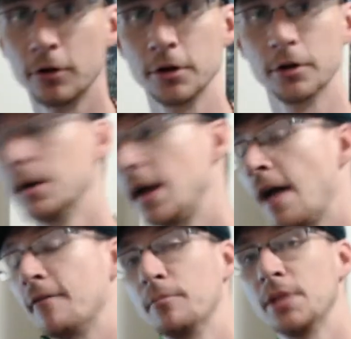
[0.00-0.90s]
you're going to
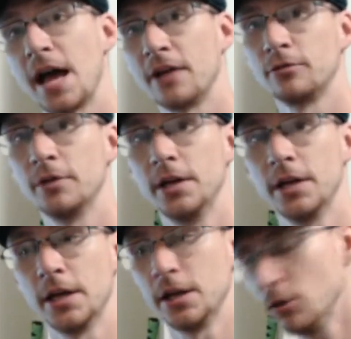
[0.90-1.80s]
have a blast
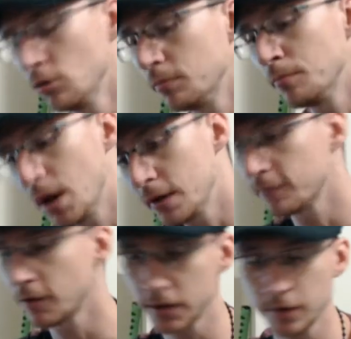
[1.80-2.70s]
reading it. You might
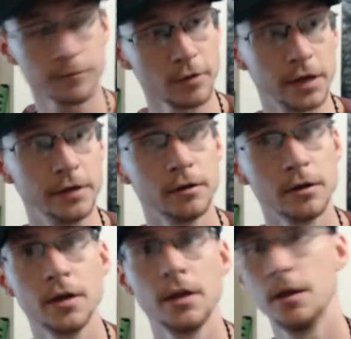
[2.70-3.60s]
find it fun.
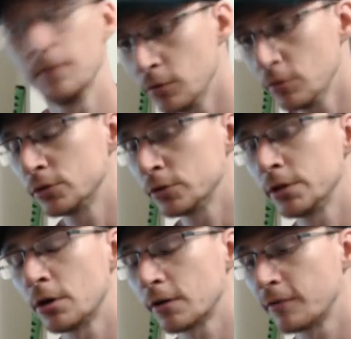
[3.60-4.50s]
If you enjoy
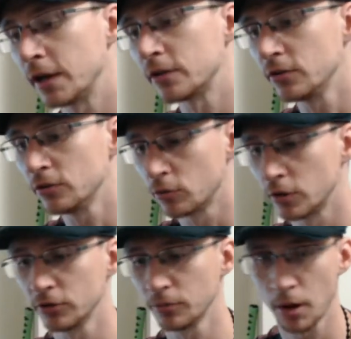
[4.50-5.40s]
dark fantasy
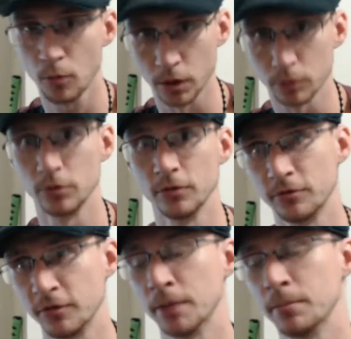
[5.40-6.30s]
stories about werewolves,
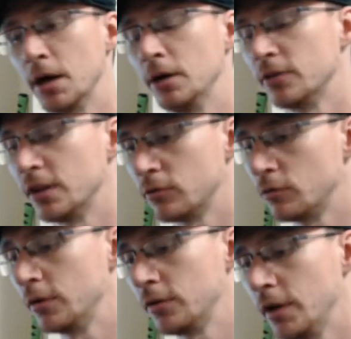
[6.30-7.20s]
vampires, that
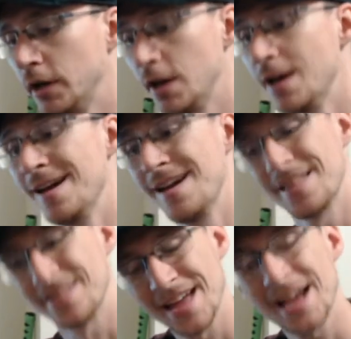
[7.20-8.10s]
sort of thing,
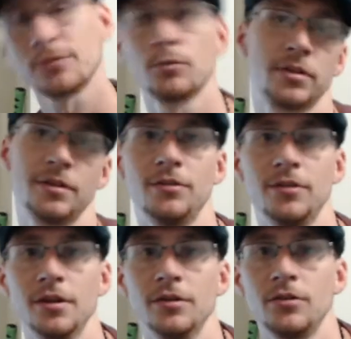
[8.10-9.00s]
that's what this
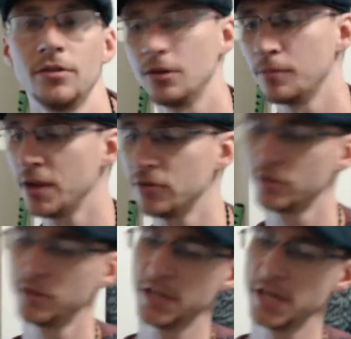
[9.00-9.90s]
is. It's
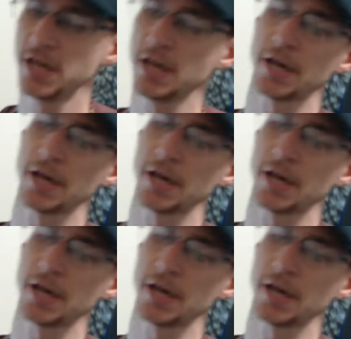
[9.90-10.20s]
basically